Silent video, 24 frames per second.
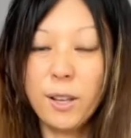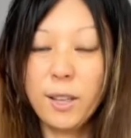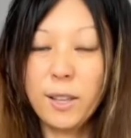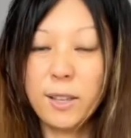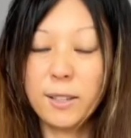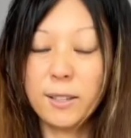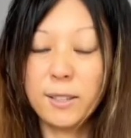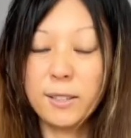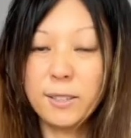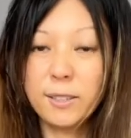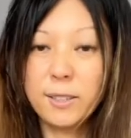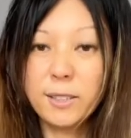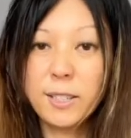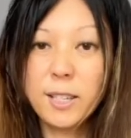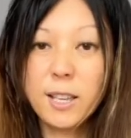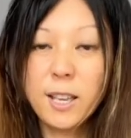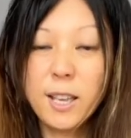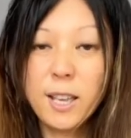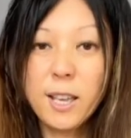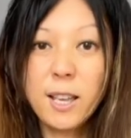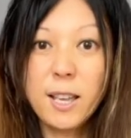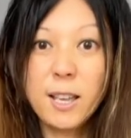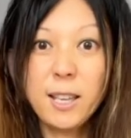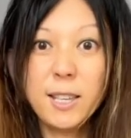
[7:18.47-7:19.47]
And
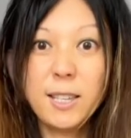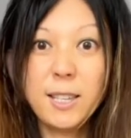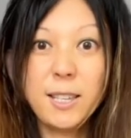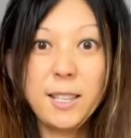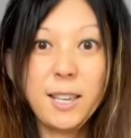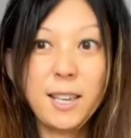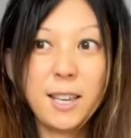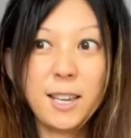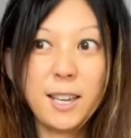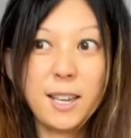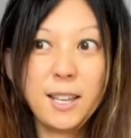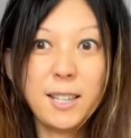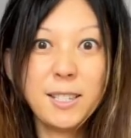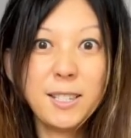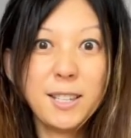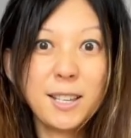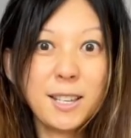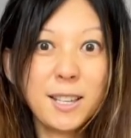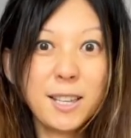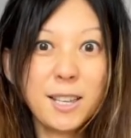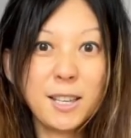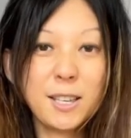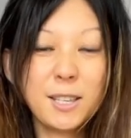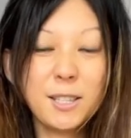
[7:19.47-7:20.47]
in the end, I
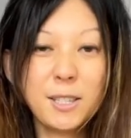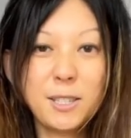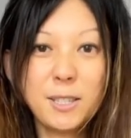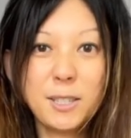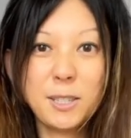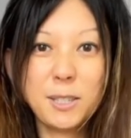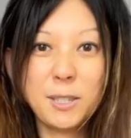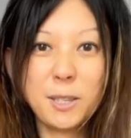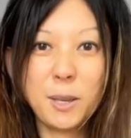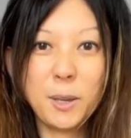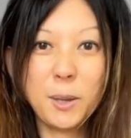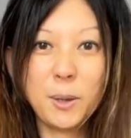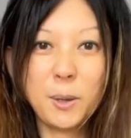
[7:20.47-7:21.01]
guess